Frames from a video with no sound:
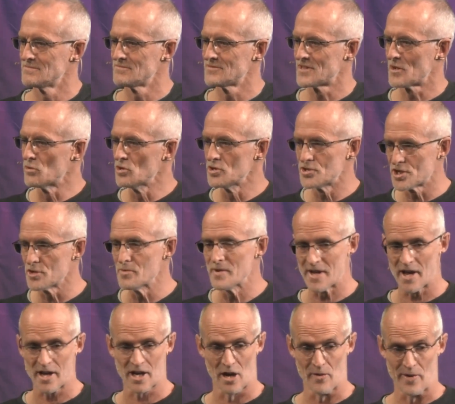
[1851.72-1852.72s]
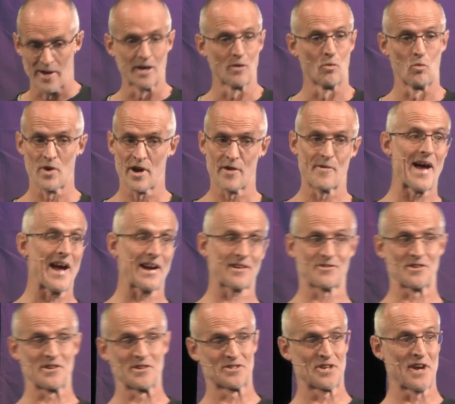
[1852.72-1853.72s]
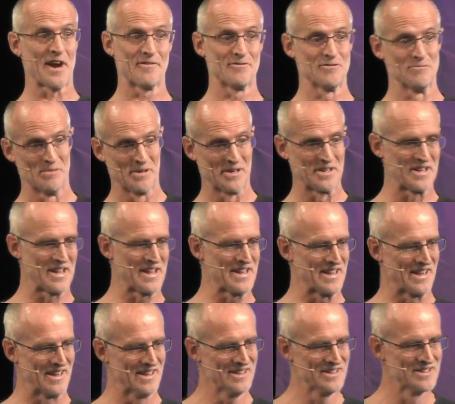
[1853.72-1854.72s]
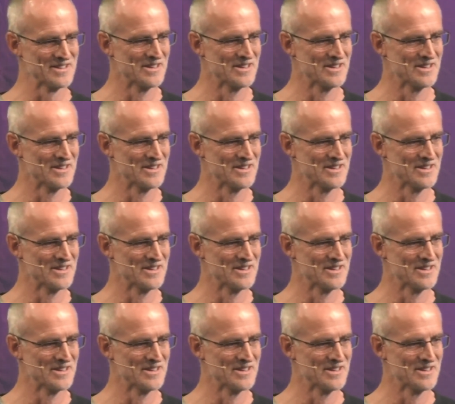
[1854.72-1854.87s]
They weren't doing it going, we're acting terribly here.